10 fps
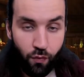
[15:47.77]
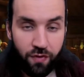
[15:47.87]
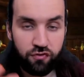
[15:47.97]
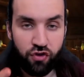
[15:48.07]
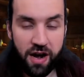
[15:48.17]

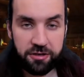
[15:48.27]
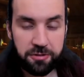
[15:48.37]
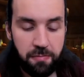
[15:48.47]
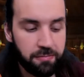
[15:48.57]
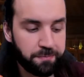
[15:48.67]
with
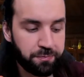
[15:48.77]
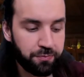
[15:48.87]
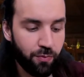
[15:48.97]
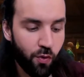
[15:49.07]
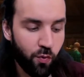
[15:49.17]
drugs,
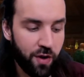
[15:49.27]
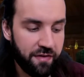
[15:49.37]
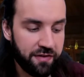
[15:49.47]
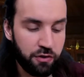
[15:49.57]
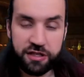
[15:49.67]

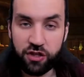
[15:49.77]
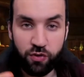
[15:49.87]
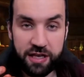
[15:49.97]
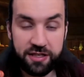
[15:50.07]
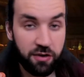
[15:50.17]
with risky
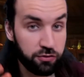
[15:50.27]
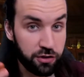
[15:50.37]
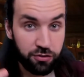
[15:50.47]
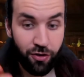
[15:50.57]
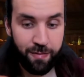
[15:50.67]
trading on
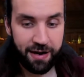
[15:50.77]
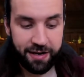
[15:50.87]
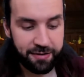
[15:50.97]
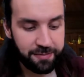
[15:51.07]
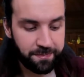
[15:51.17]
the stock
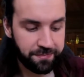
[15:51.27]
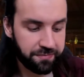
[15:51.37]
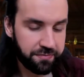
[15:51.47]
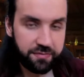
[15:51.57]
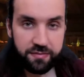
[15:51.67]
market,
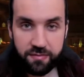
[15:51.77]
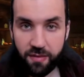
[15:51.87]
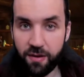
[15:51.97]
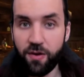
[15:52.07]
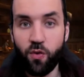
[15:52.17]

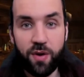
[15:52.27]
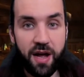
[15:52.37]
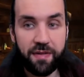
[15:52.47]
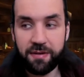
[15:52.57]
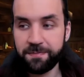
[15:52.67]

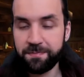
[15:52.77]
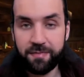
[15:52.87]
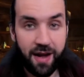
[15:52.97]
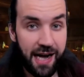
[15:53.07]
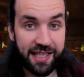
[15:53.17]
with
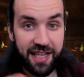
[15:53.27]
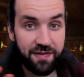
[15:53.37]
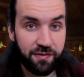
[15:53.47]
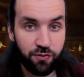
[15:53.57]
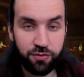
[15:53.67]

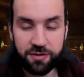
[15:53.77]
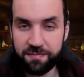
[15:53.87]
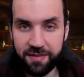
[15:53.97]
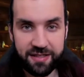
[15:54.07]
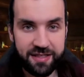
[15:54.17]
unhealthy foods
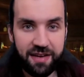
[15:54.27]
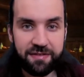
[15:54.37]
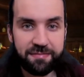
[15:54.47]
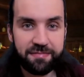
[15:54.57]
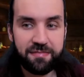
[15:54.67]
and
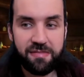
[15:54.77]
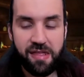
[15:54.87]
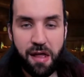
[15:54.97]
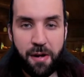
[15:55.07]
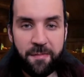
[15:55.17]
stuff,
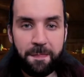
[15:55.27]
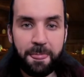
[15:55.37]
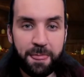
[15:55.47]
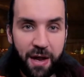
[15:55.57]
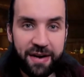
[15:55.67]

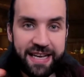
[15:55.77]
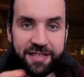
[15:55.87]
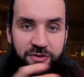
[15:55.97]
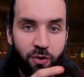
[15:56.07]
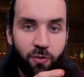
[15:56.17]
there
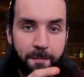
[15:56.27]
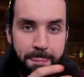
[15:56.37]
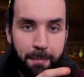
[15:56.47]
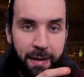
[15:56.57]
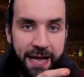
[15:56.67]
is no
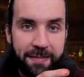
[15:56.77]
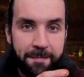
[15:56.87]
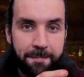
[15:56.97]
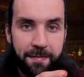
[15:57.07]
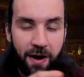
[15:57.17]
pain
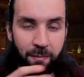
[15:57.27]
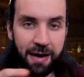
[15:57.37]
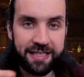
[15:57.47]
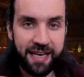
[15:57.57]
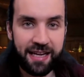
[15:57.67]
our
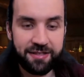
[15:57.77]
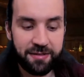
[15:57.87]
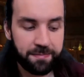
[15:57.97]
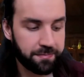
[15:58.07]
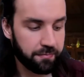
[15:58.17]
body gets.